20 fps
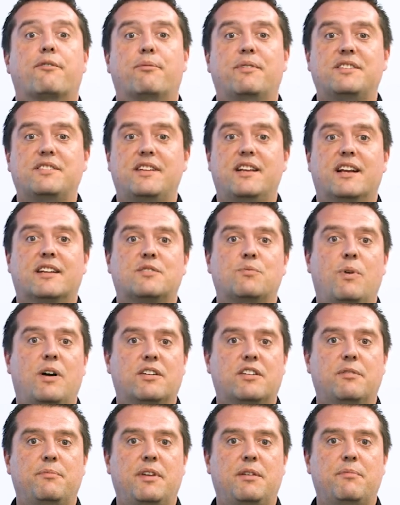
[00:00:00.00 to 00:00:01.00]
3CX
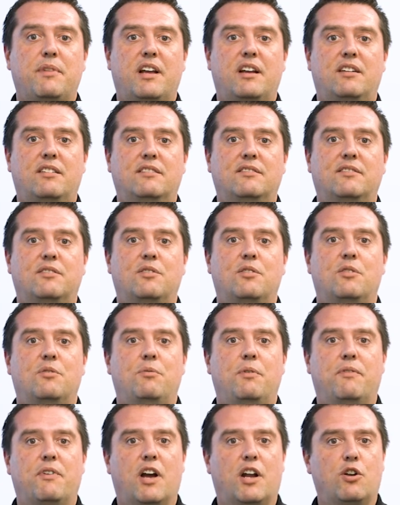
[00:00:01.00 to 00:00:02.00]
welcome email,
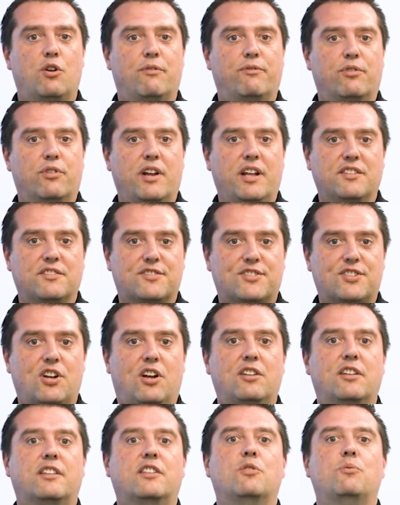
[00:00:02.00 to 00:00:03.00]
we've gone over
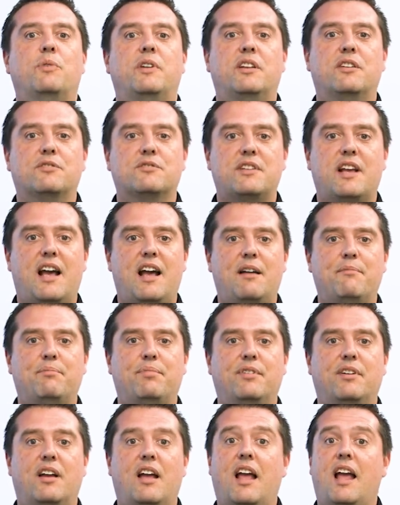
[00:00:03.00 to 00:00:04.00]
installing the Windows app,
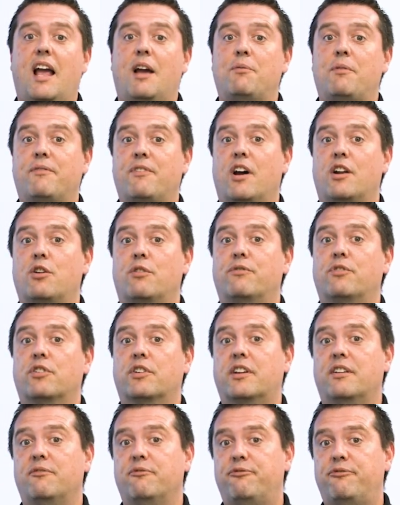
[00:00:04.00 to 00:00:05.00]
and we've gone over
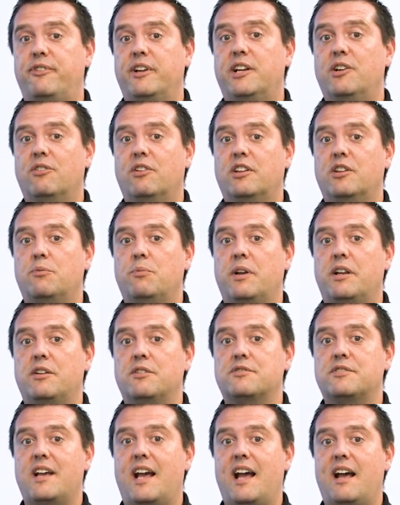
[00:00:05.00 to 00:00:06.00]
configuring the
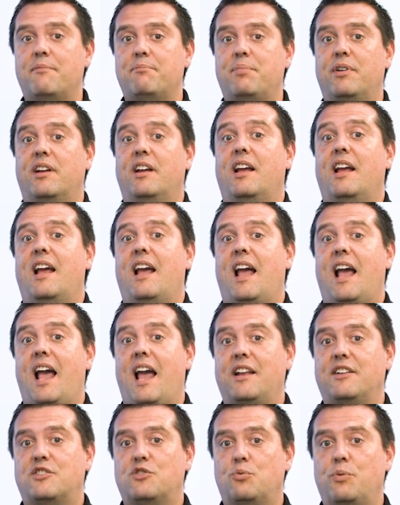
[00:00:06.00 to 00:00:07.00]
Windows app
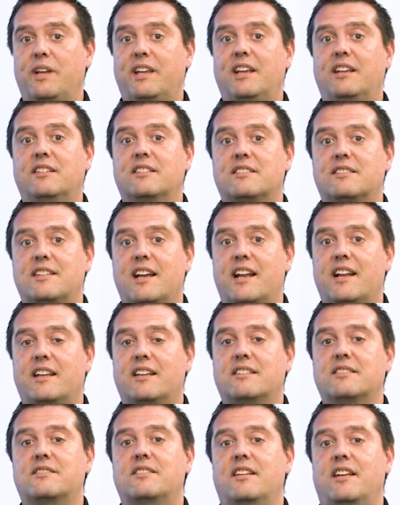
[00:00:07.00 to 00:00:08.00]
and tweaking the
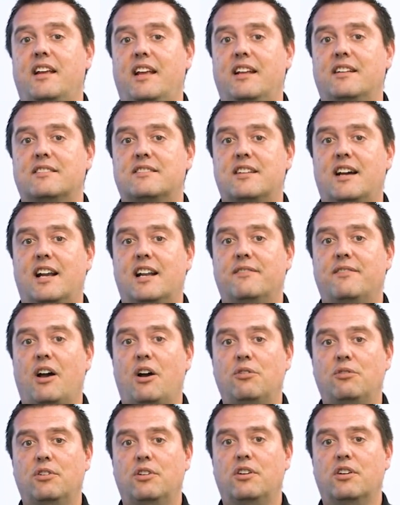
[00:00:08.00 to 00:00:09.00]
settings inside of
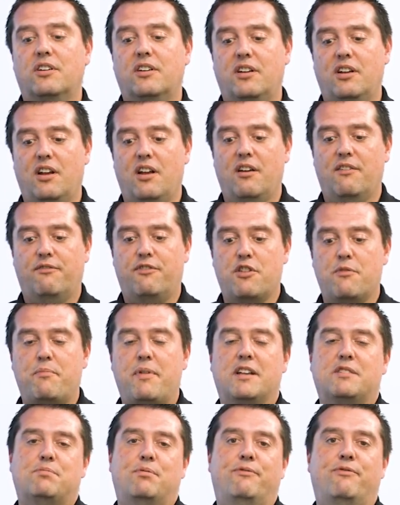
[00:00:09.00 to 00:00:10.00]
Outlook for the
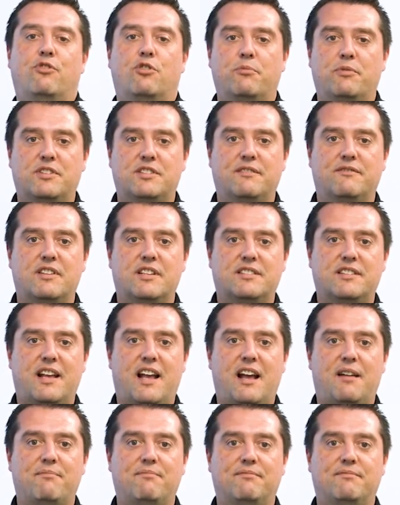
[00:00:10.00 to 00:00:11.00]
best performance of this
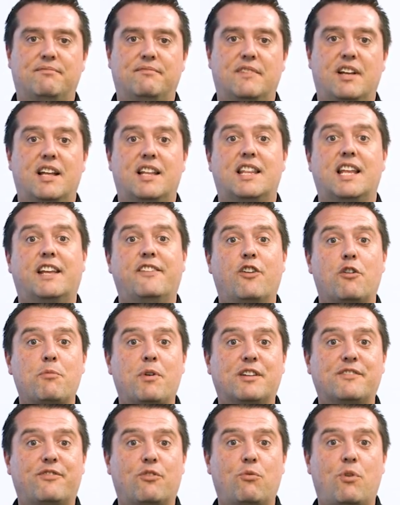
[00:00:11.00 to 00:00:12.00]
app. Thank you very
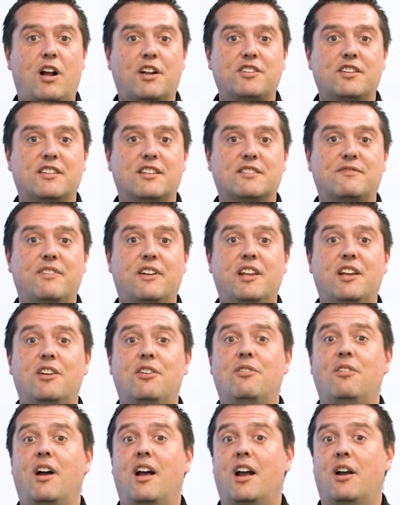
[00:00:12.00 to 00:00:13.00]
much for watching this
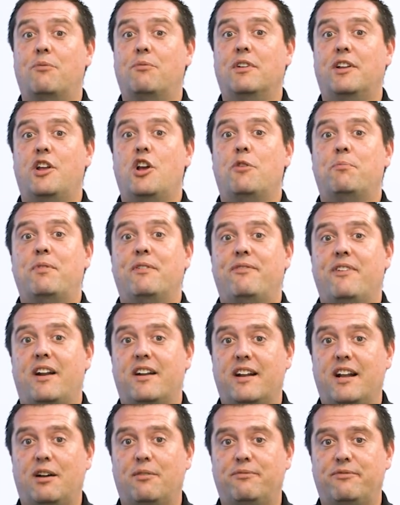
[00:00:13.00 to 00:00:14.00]
video. Really hope you found
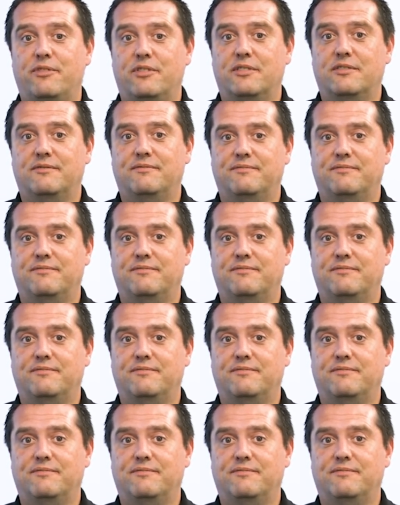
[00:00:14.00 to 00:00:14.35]
it helpful.